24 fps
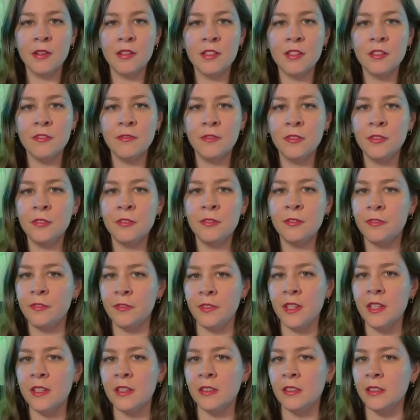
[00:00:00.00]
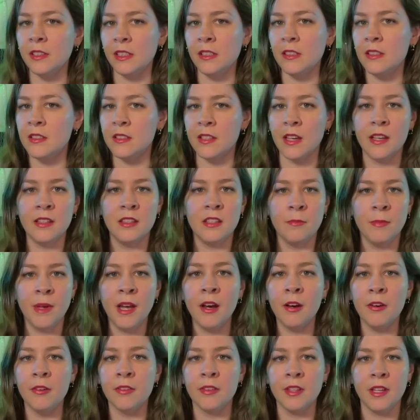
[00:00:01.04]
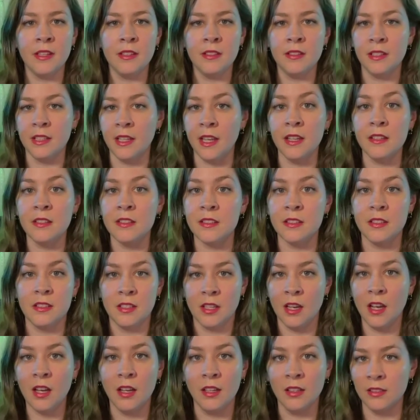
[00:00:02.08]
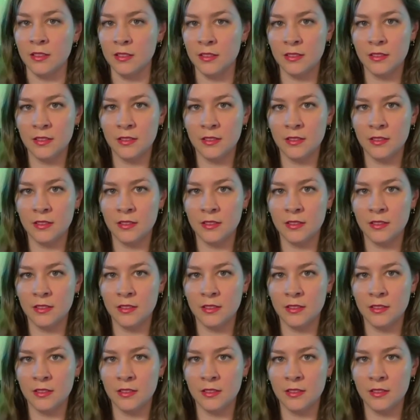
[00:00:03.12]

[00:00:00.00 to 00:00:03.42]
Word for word: does the food feel inside the mouth and against the tongue?